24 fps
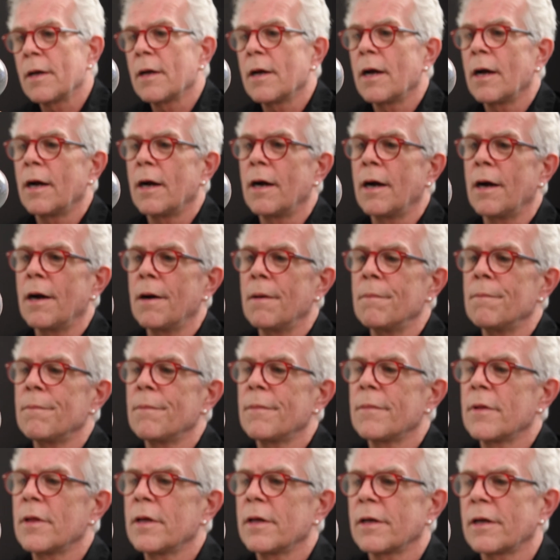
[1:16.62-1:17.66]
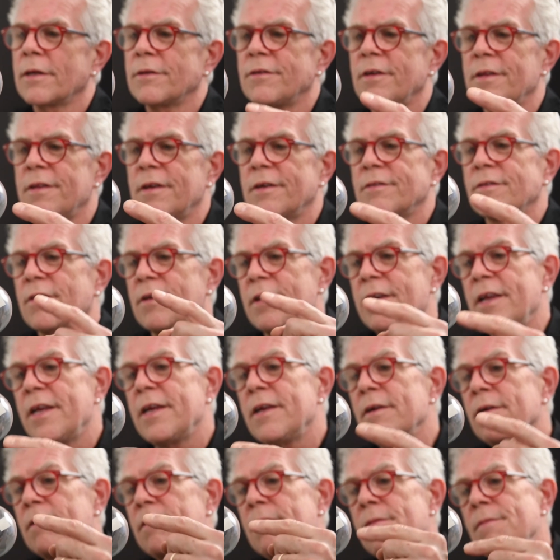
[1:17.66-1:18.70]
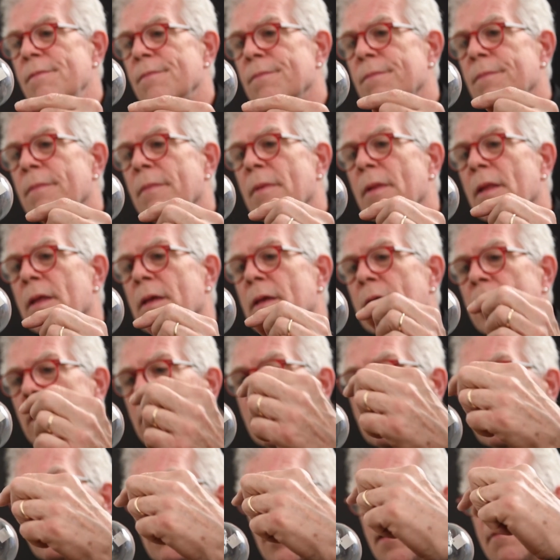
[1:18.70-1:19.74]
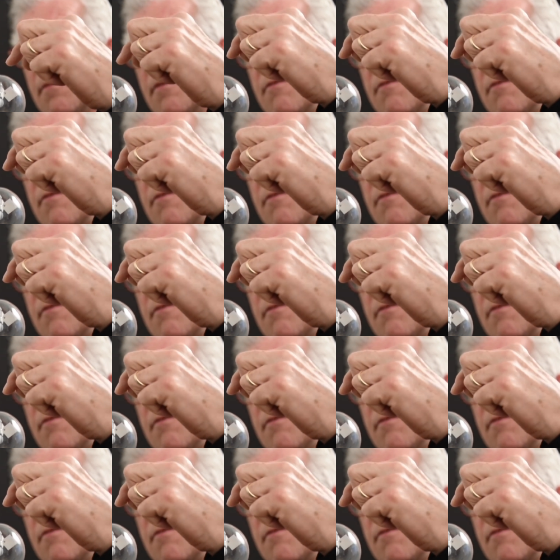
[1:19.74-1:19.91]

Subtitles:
You can see there's a needle, and on top of